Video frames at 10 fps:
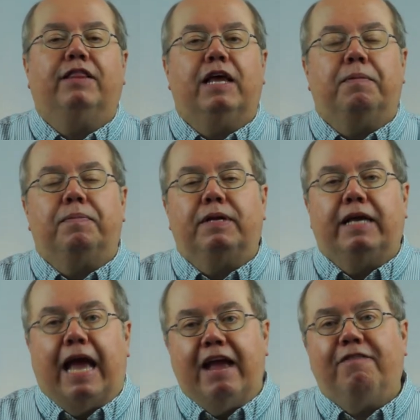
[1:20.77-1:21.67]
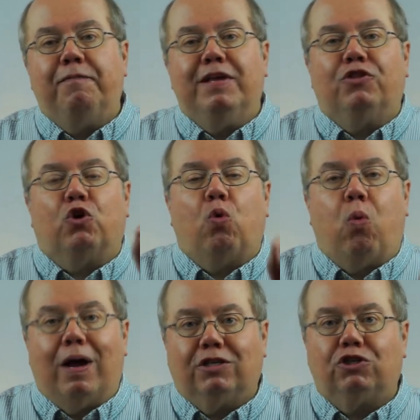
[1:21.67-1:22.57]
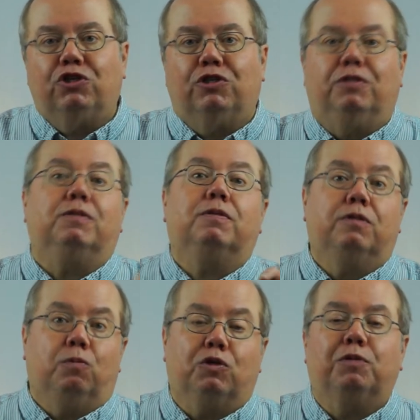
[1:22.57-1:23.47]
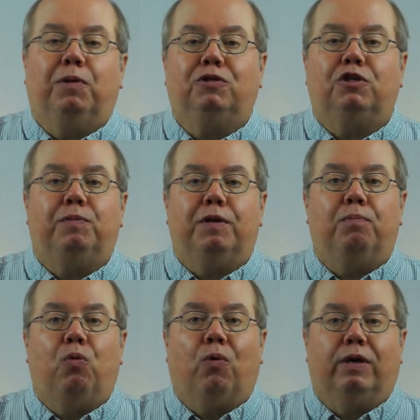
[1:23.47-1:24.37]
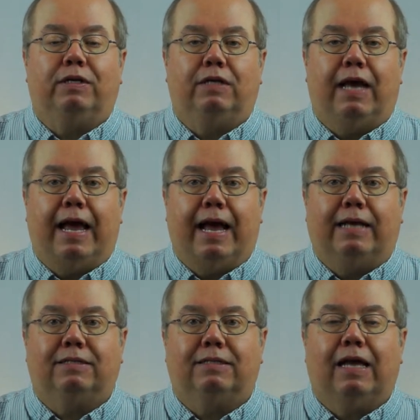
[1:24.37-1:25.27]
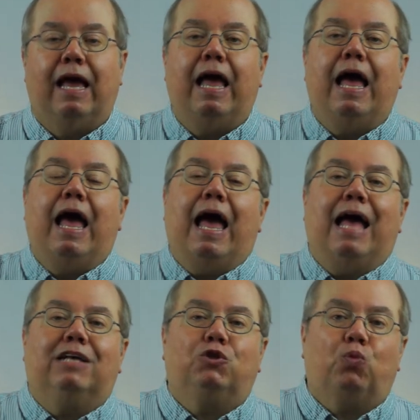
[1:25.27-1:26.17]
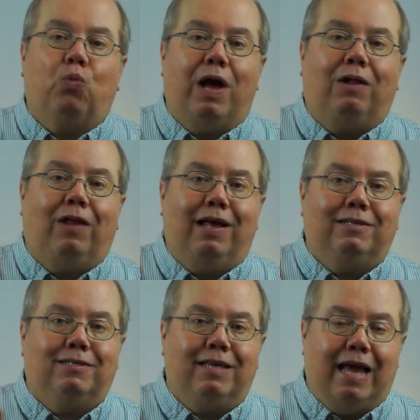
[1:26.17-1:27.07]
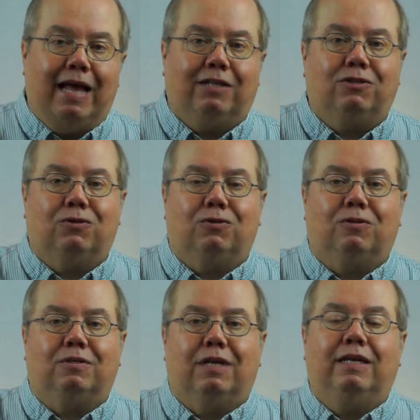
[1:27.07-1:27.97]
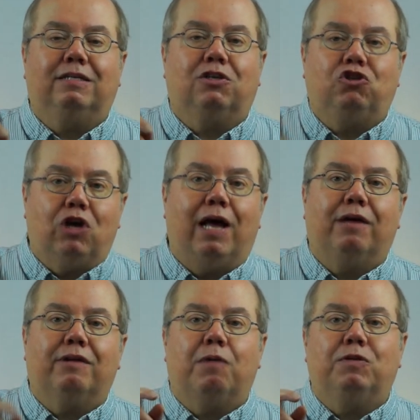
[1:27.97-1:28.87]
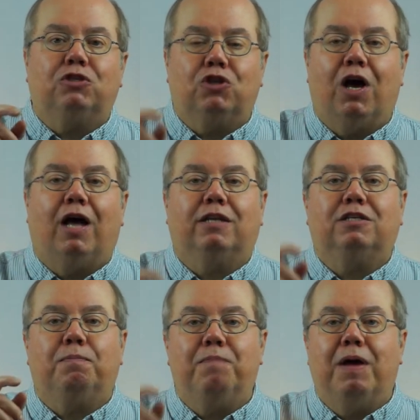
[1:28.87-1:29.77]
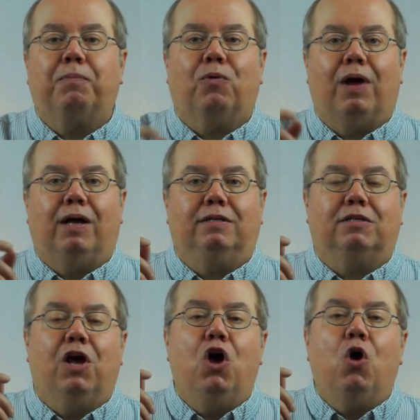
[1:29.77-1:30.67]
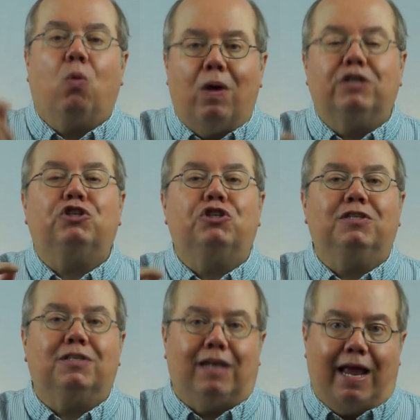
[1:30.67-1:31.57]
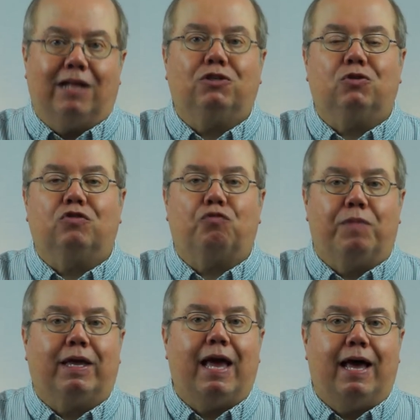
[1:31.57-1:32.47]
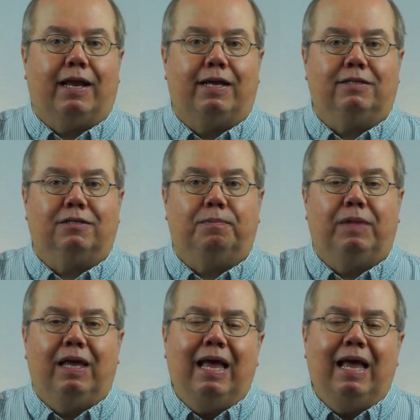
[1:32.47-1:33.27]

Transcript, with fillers: They gave me the questions that were supposed to be important to ask, as well as the answers. And as a child, I was taught to memorize questions and answers from the catechism.